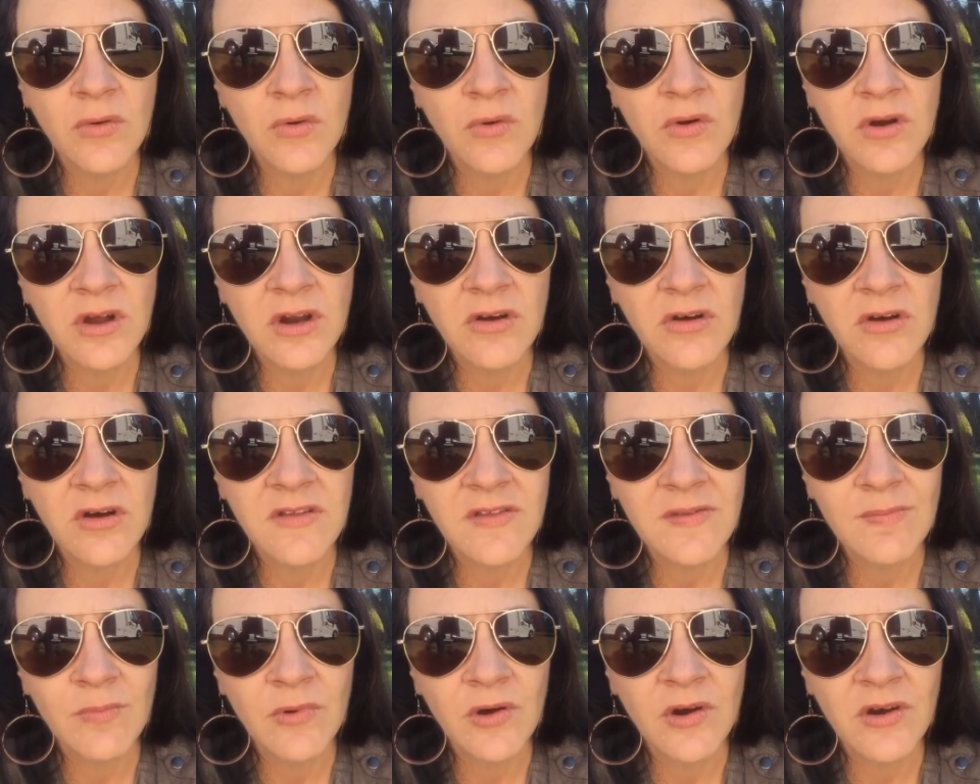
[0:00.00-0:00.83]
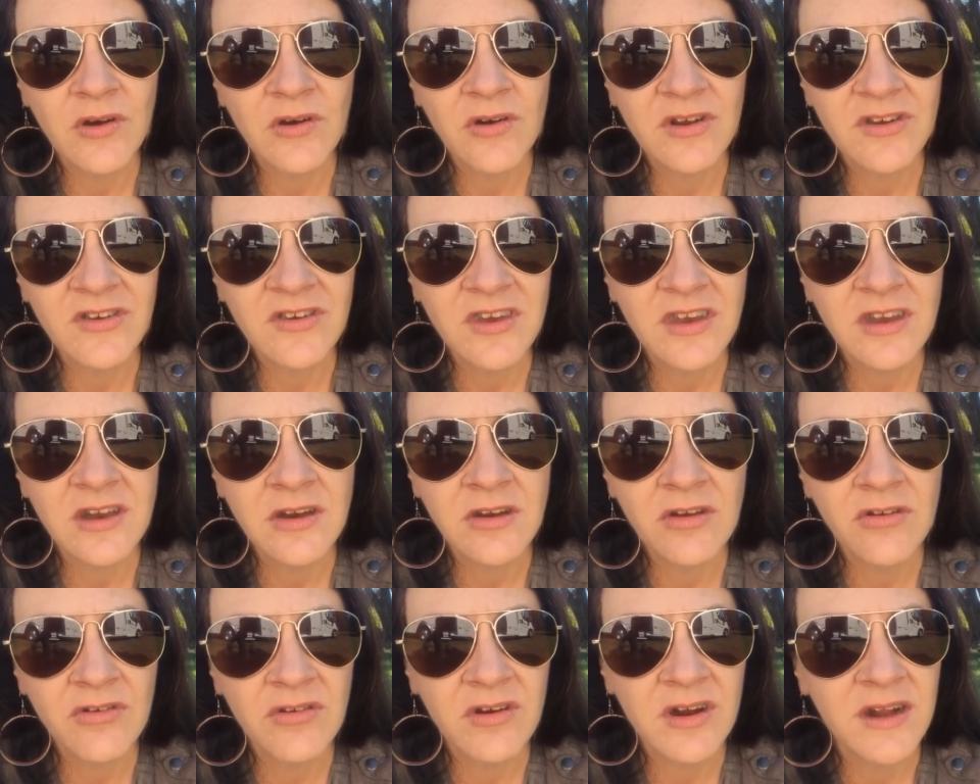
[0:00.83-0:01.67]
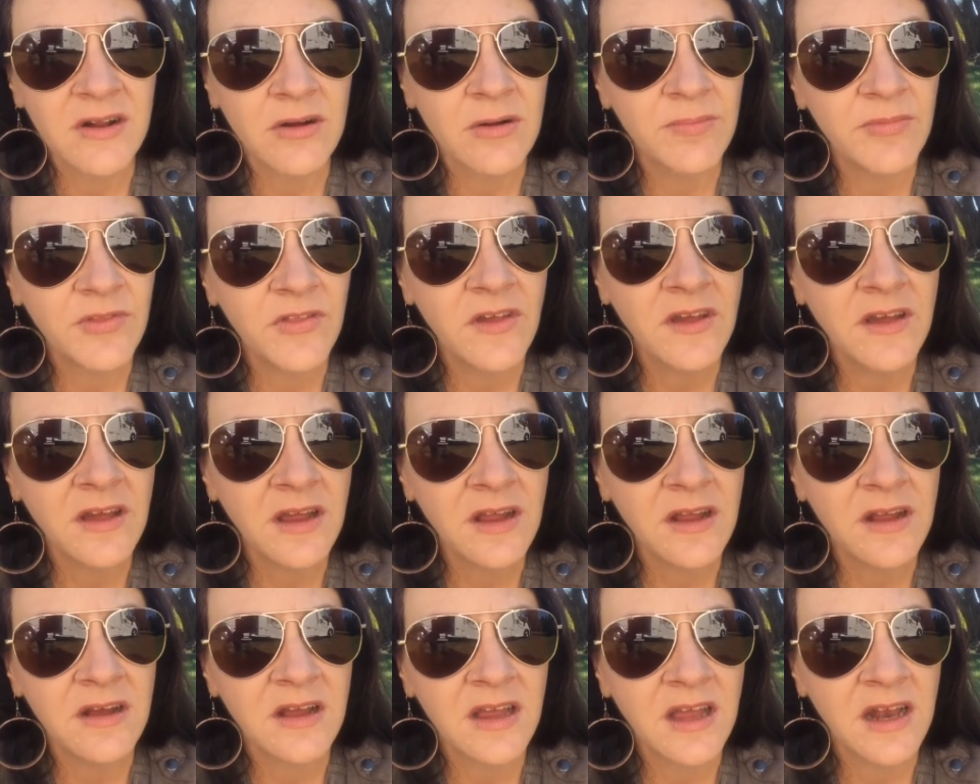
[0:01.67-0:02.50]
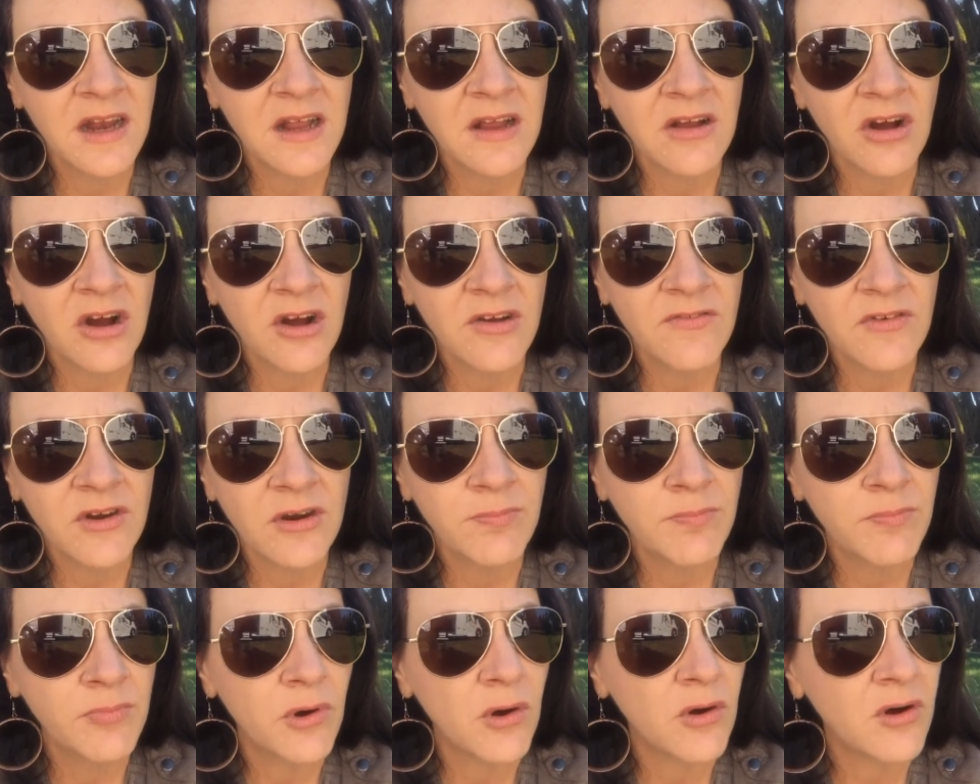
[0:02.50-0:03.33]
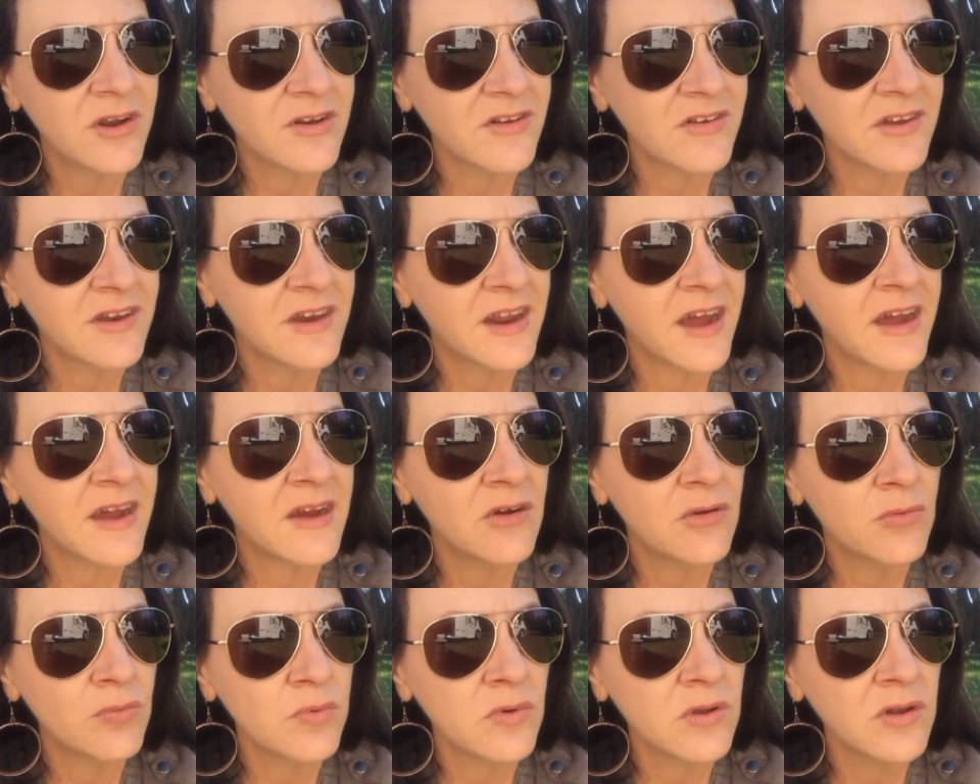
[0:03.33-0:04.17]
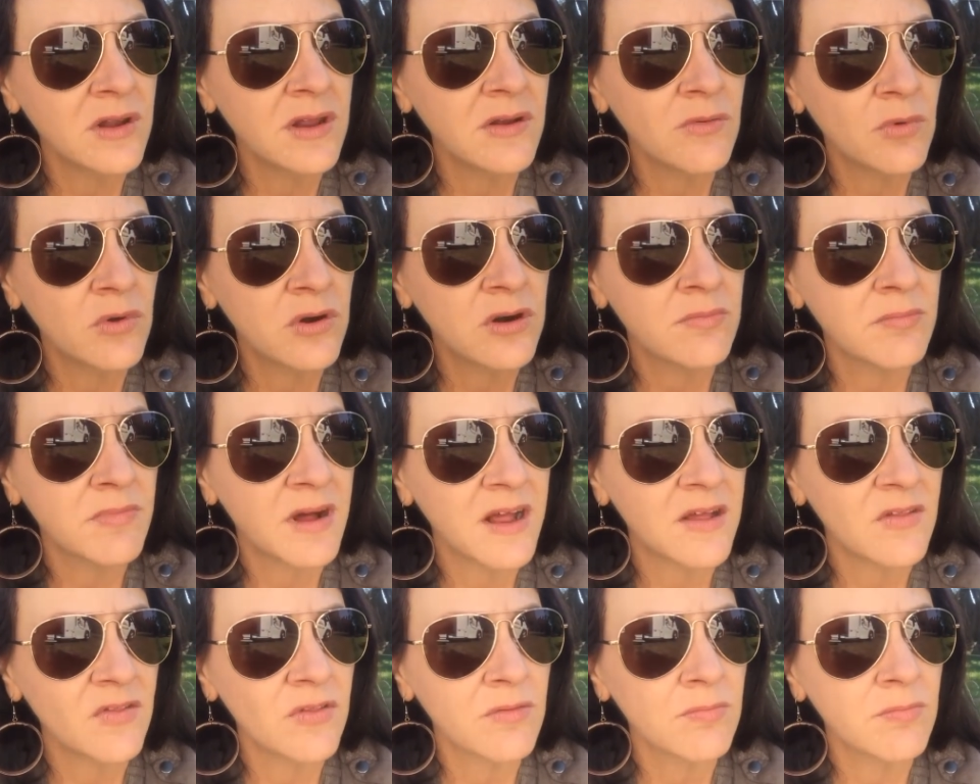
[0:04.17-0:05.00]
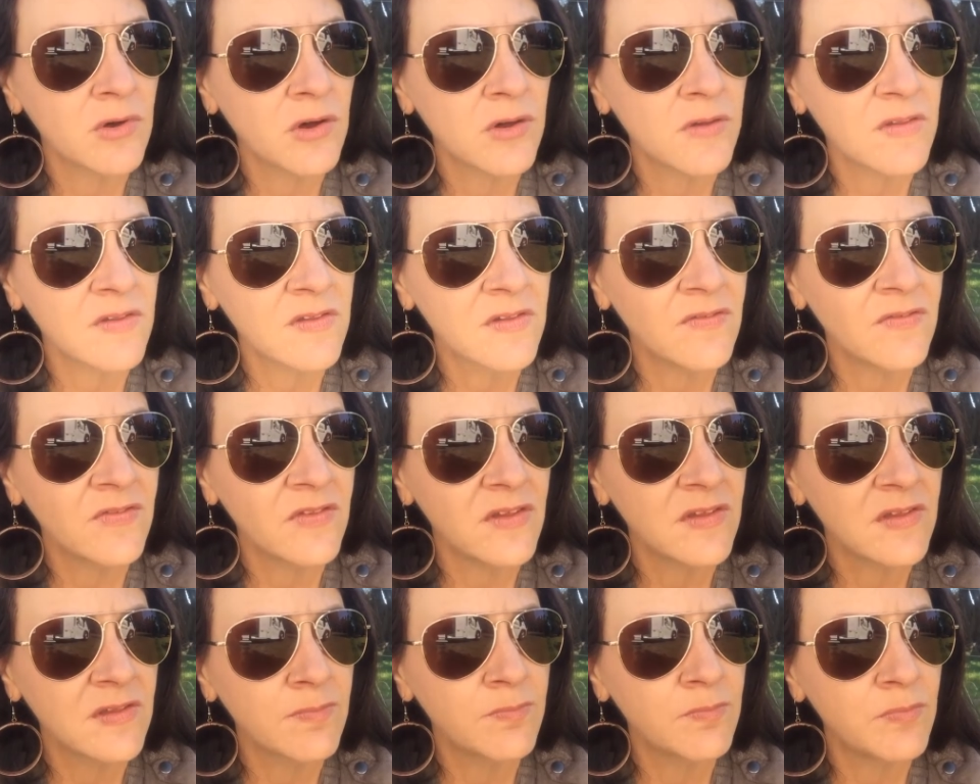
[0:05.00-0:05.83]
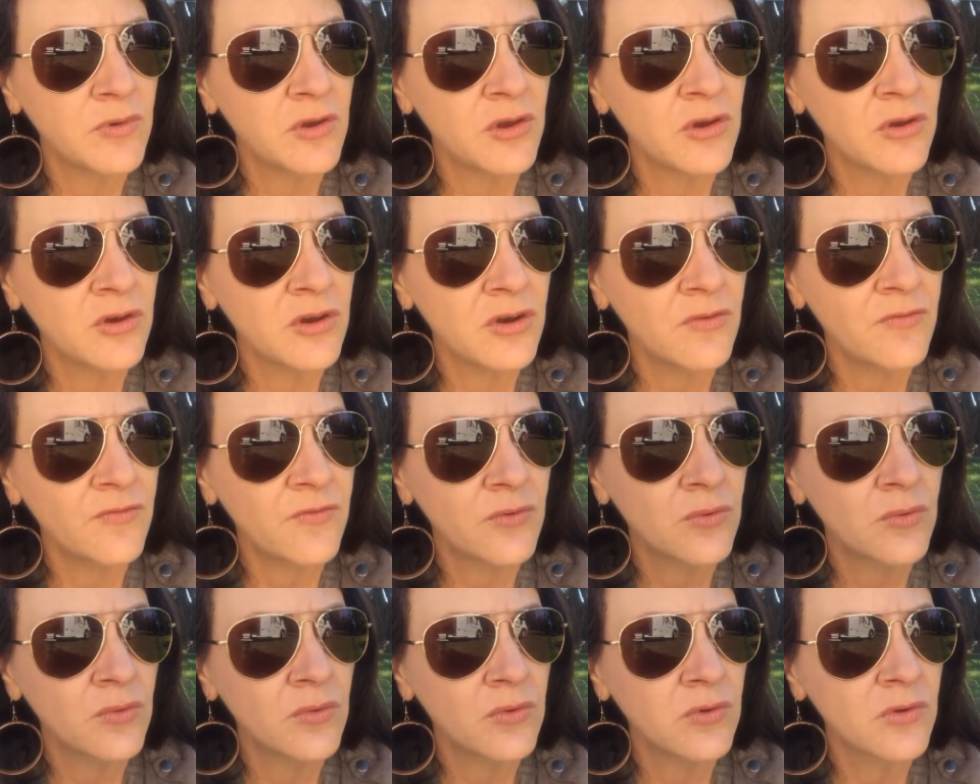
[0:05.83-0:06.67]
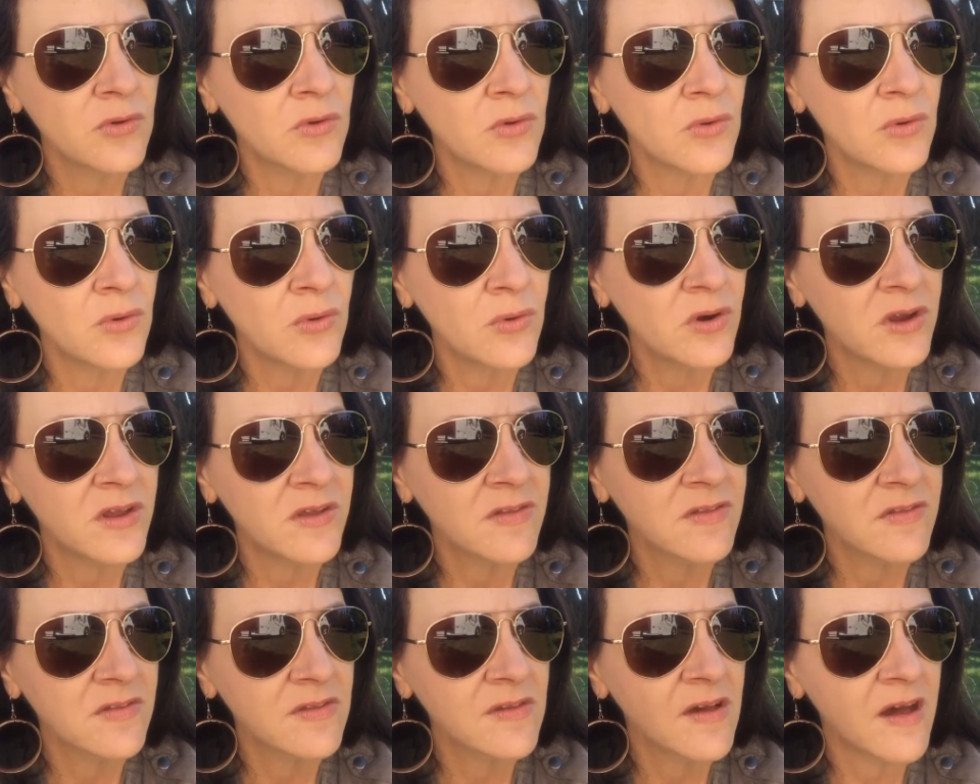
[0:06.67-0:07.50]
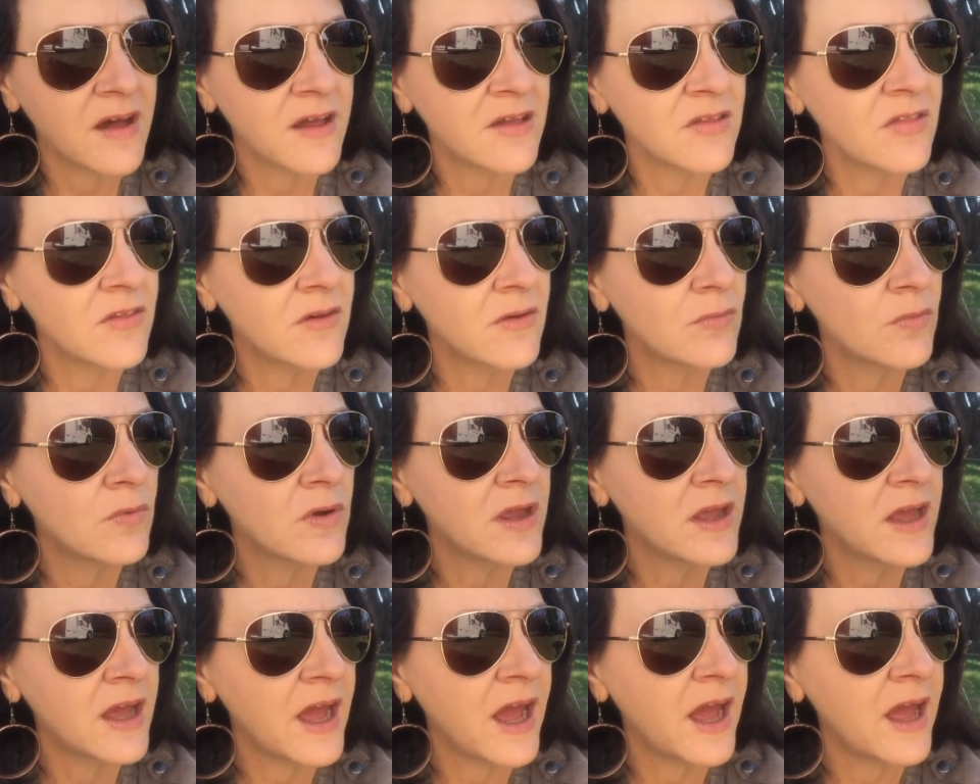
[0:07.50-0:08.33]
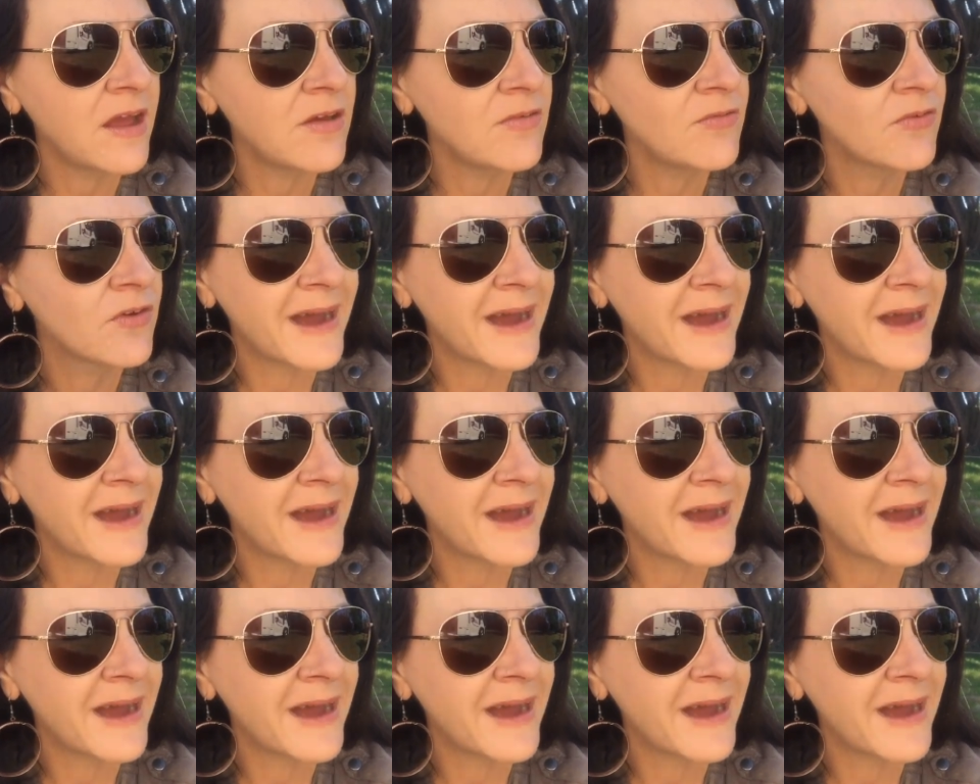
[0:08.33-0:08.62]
organised my itinerary. I'm thinking of getting over to Bright today. I really want to make the most of this beautiful, glorious day that we have.